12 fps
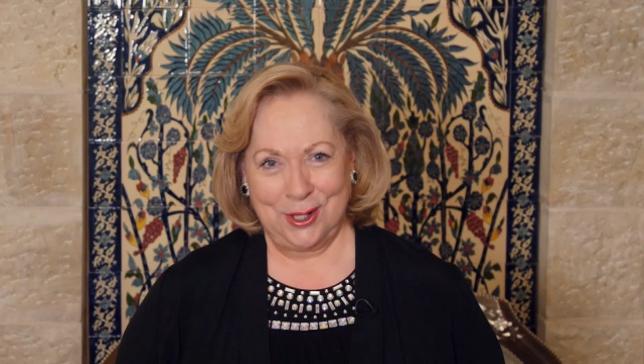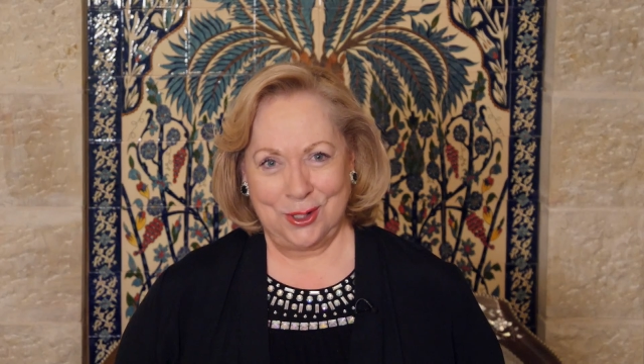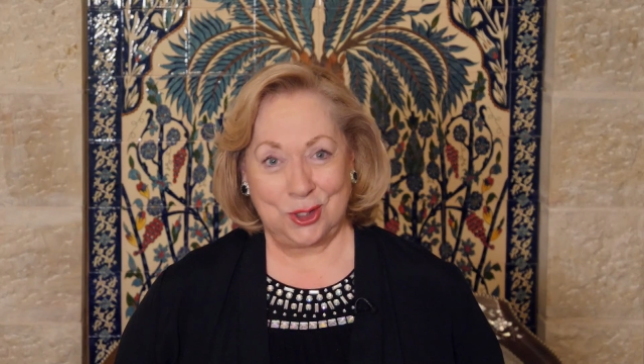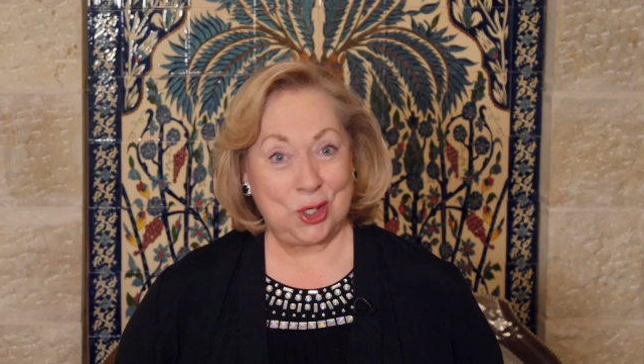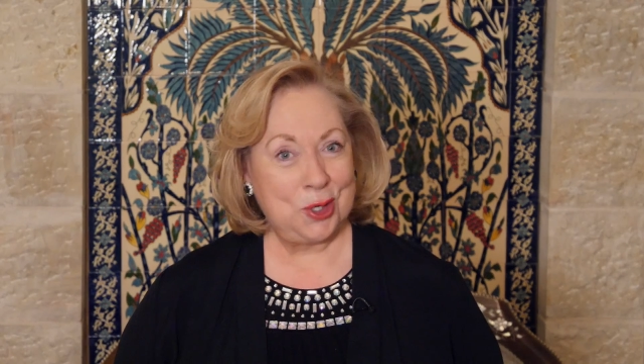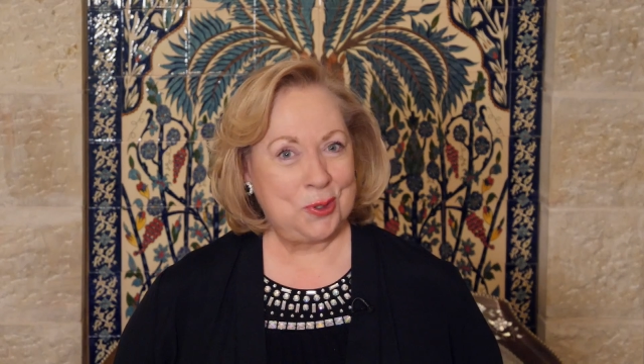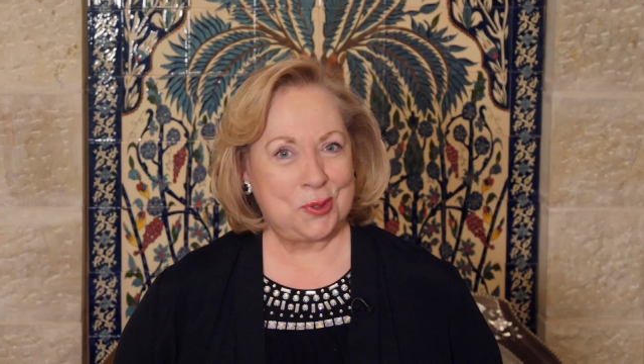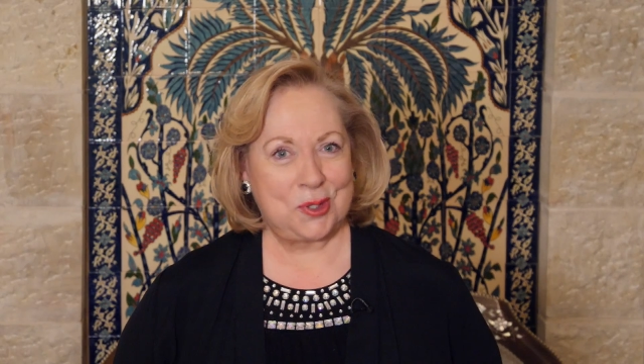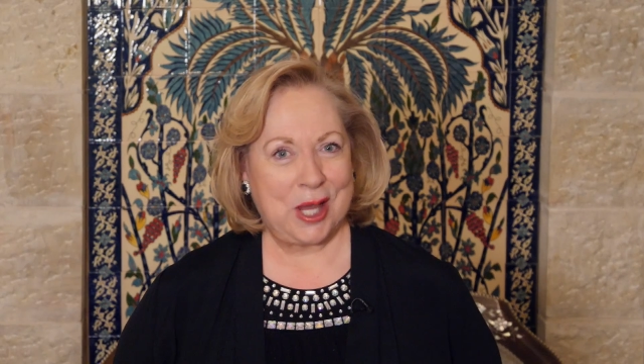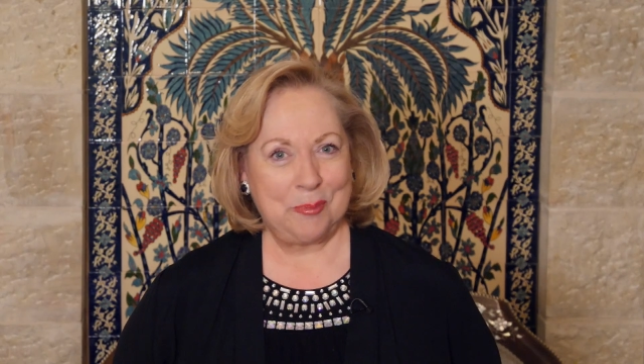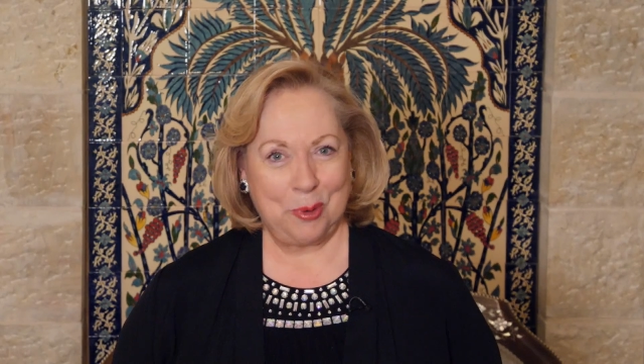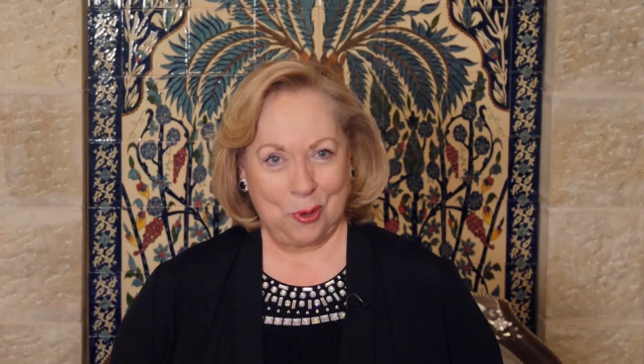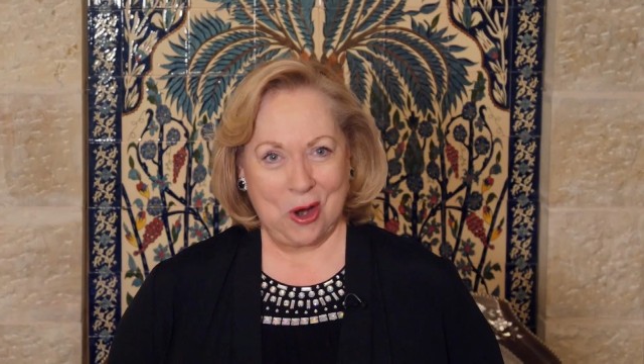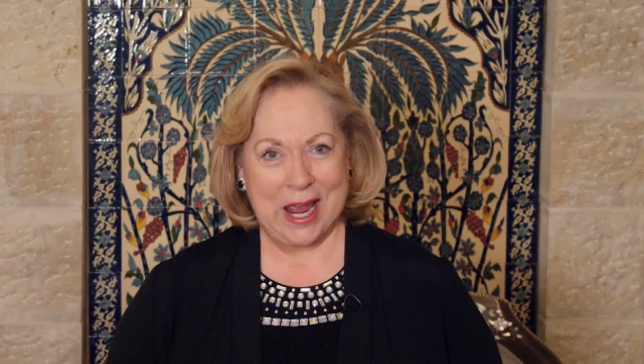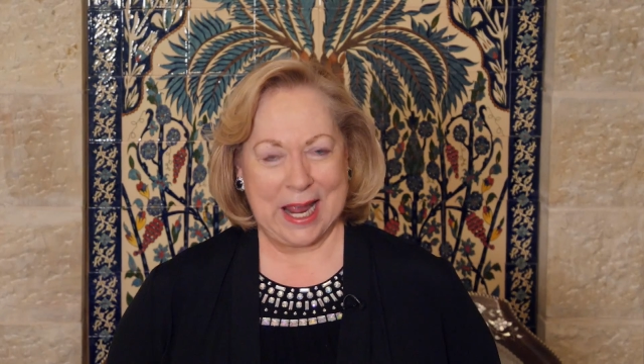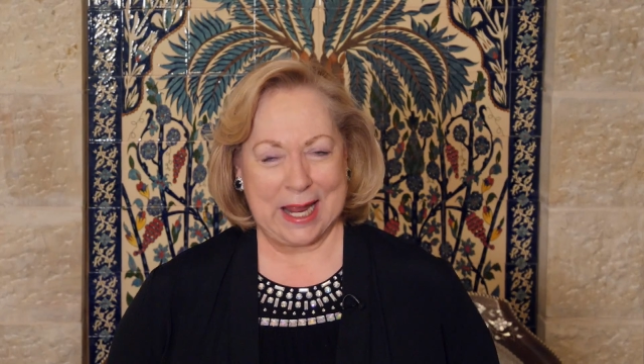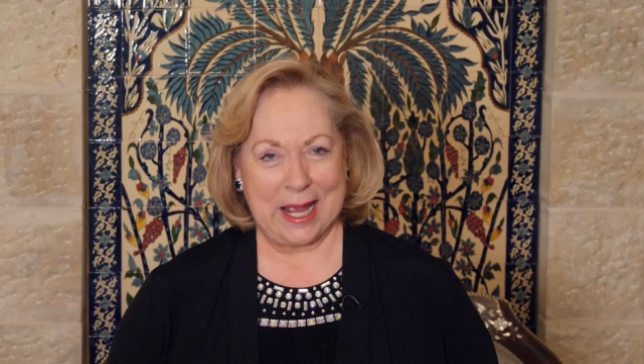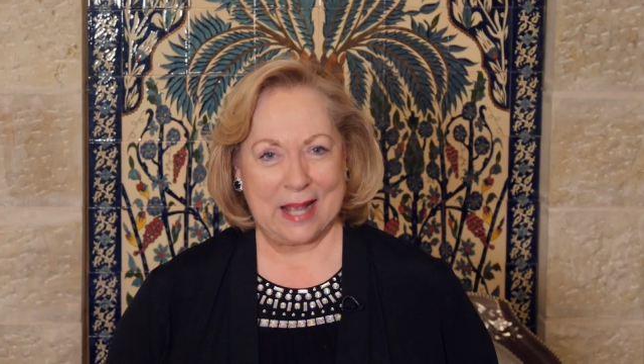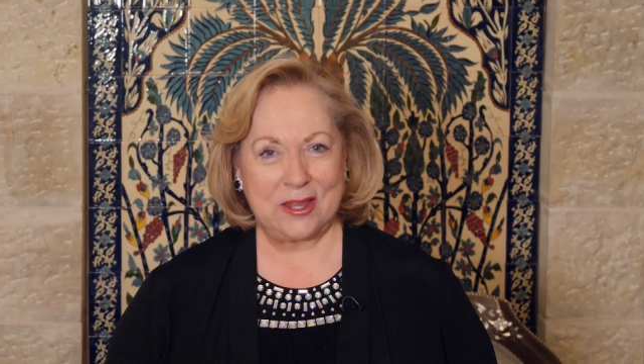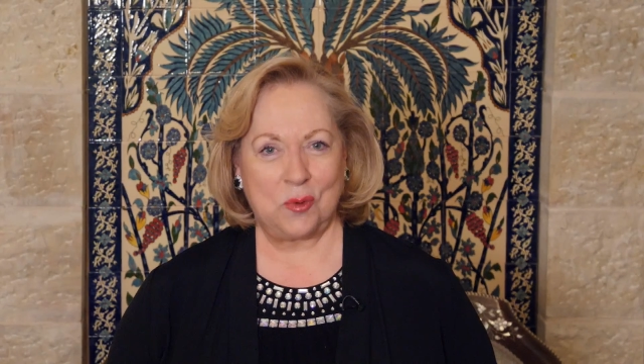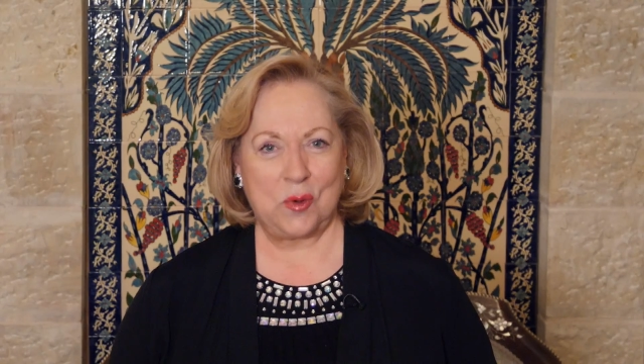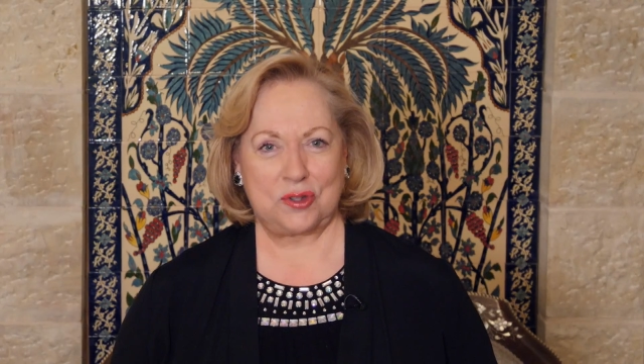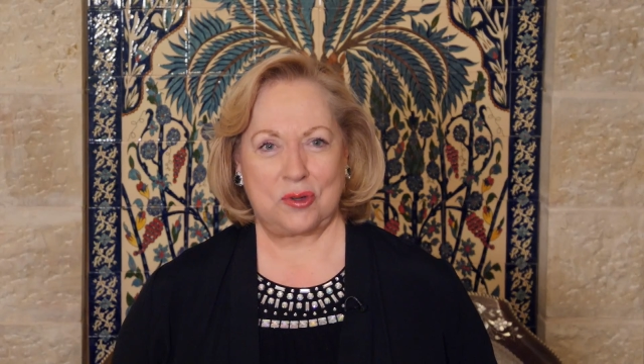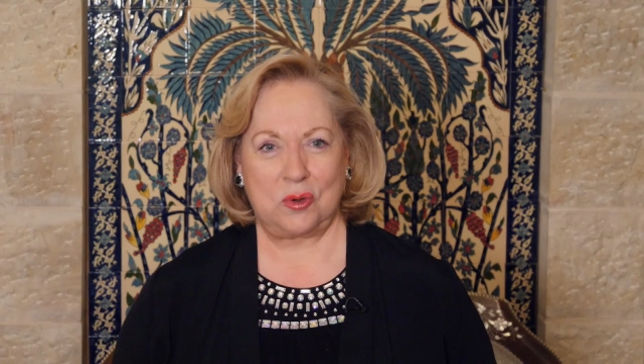Jews can pray at the
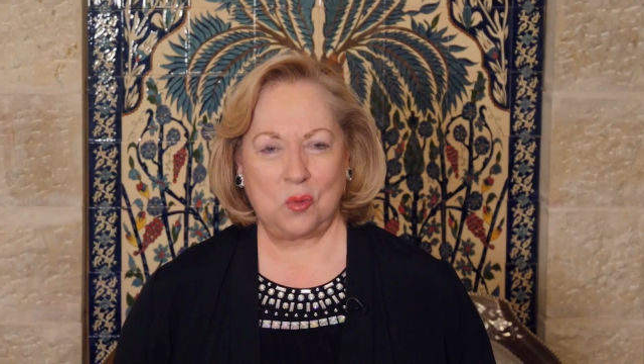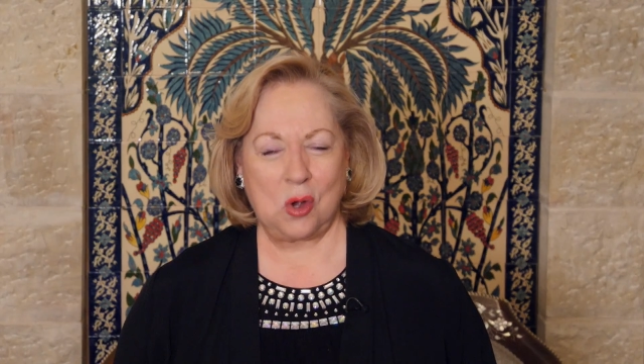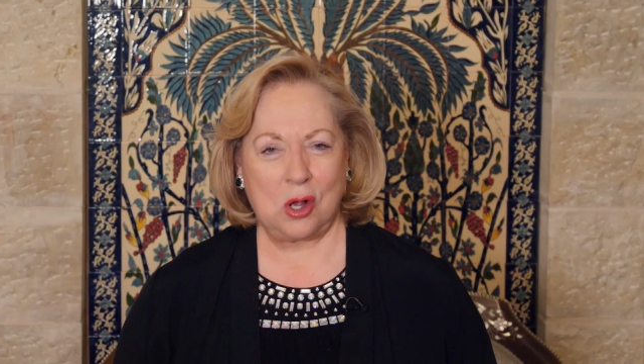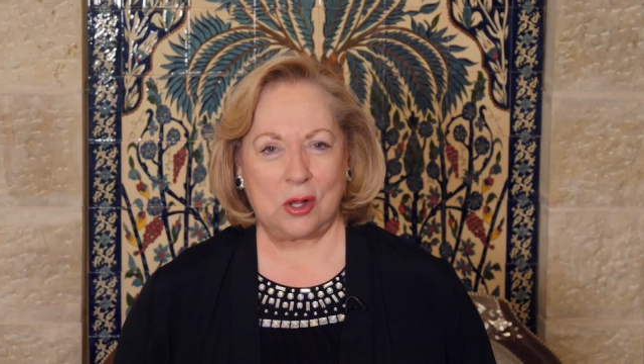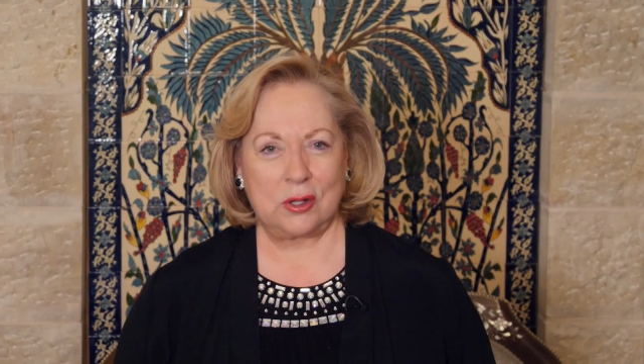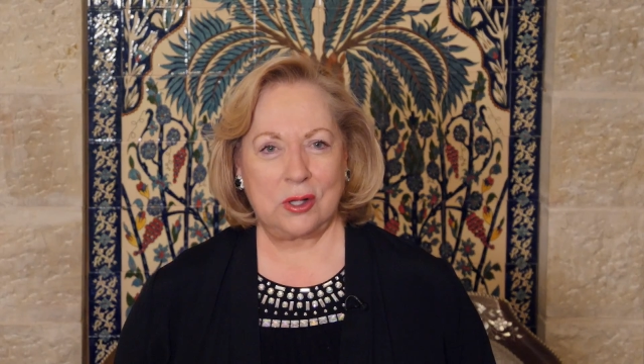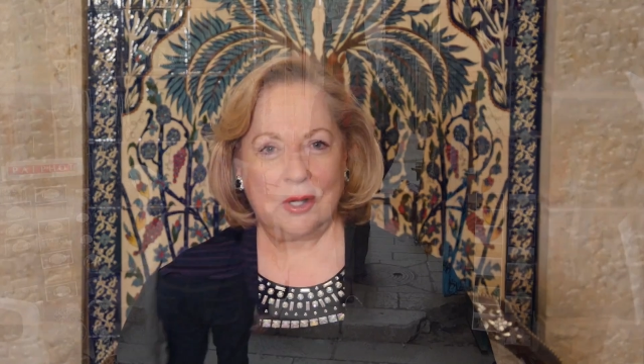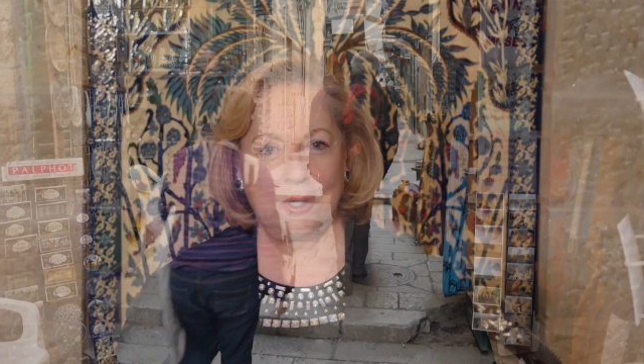Western Wall.